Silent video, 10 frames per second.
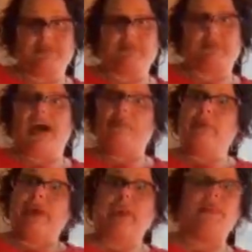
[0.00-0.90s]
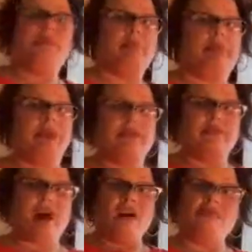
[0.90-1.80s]
So now we got to get the parent
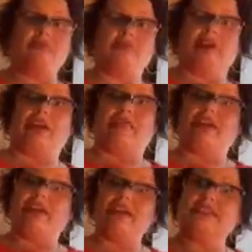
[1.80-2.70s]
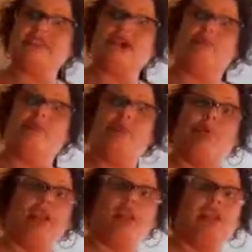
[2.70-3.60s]
involved, so the parent realizes how
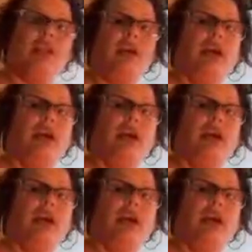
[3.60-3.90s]
important